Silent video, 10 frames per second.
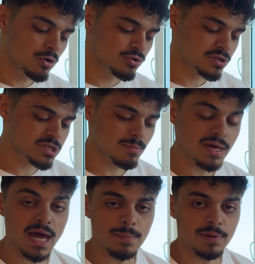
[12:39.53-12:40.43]
You can
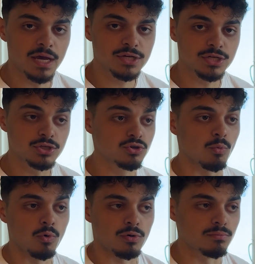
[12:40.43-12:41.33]
submit an application. You
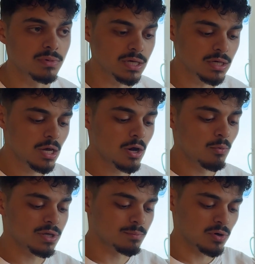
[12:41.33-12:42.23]
can work with me.
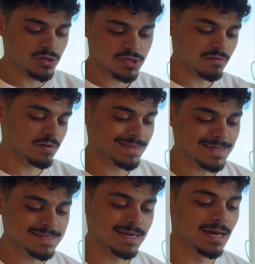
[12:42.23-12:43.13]
We can put stuff like
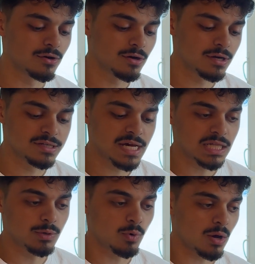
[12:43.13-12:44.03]
this together
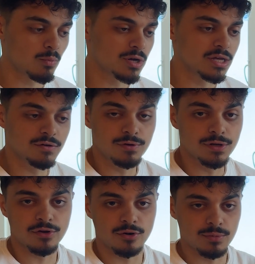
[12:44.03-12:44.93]
exactly one-on-one if we
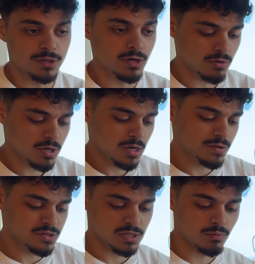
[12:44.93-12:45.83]
determine,
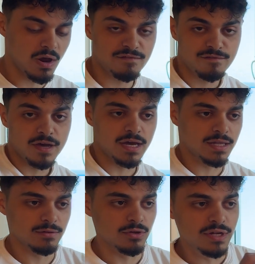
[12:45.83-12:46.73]
this is the right fit
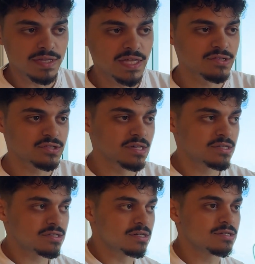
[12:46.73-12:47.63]
and you need this,
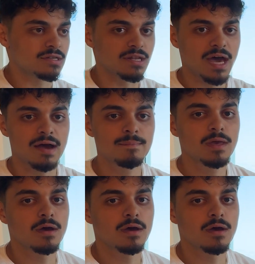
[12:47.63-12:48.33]
and that.